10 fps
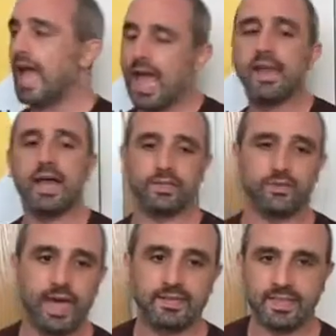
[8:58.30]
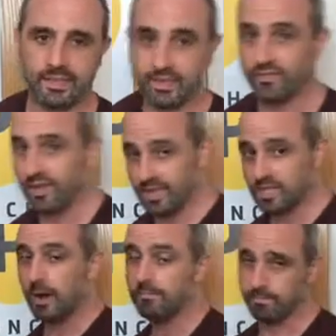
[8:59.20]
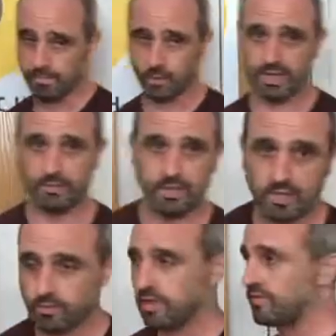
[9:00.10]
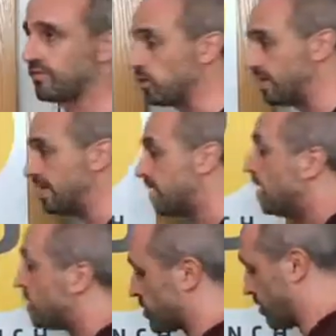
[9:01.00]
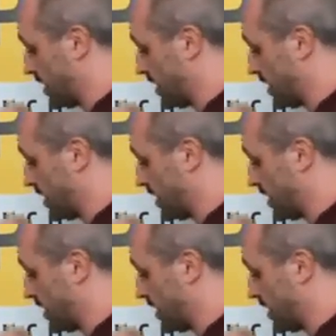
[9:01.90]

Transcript: And as you guessed it, let's finish up so we keep this thing really fluid. So